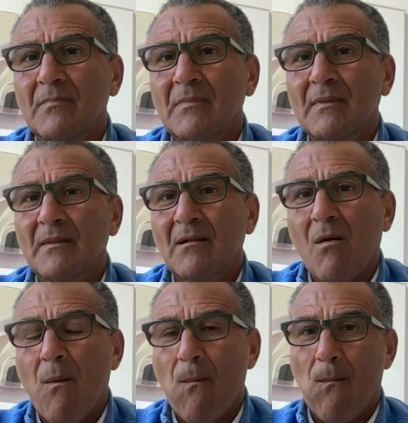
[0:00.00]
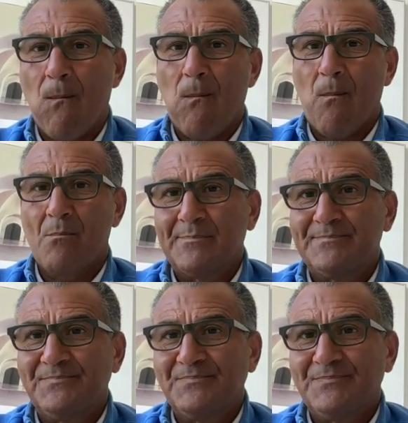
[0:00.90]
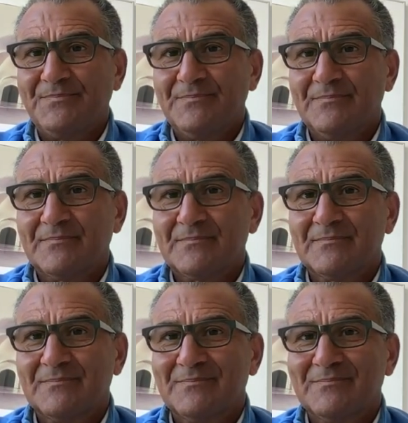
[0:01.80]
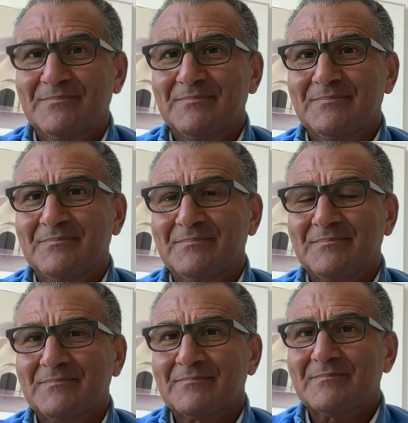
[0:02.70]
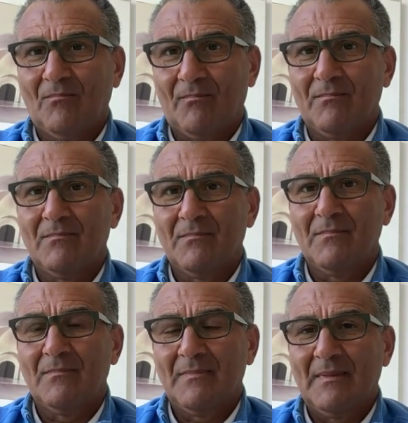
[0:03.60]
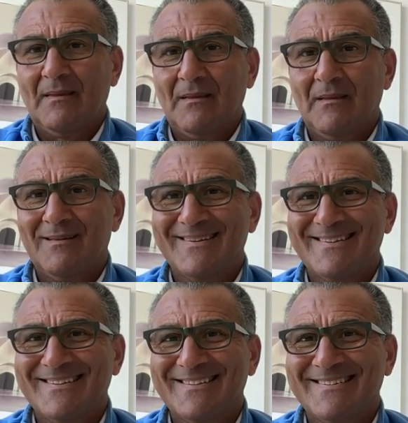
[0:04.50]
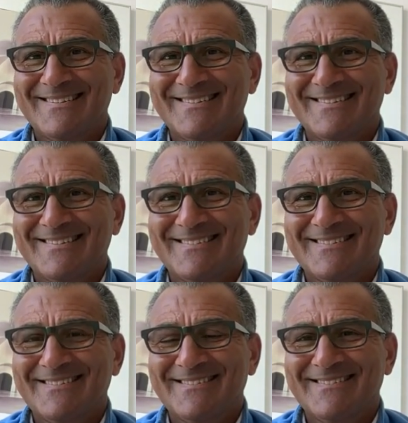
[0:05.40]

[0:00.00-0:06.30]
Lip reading: This person isn't speaking.